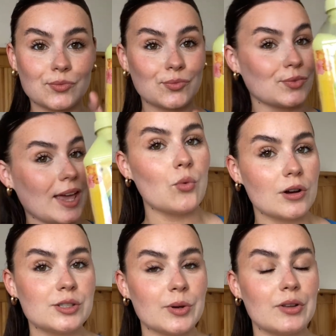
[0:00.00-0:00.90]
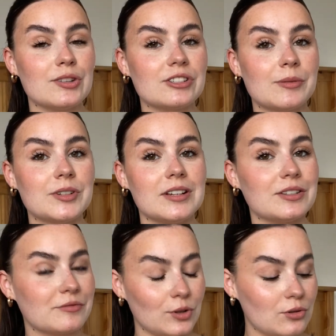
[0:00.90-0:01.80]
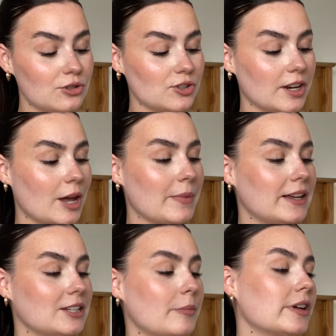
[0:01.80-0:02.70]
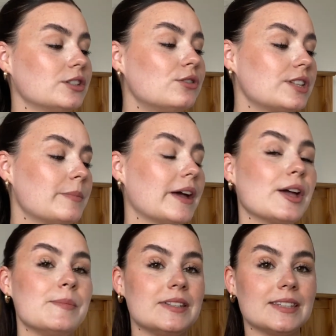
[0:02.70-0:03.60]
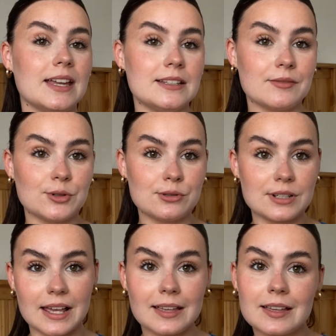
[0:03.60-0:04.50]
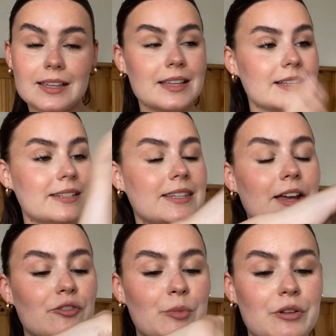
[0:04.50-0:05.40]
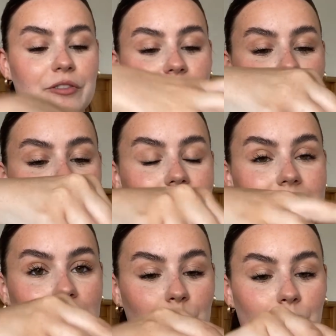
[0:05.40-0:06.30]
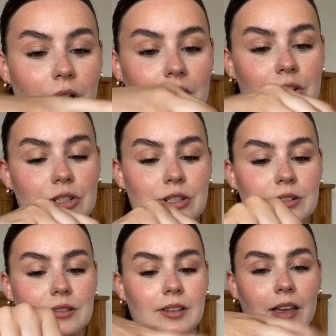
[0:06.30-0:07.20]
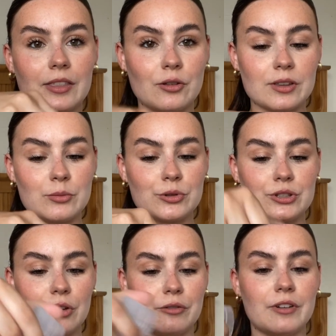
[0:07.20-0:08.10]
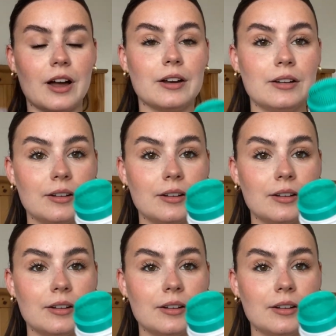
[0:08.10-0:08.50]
Yeah, whilst we're on the subject of laundry, I picked up a Dr. Beckham Stain Devils like stain remover, and look at this little brush. I thought this was so fun.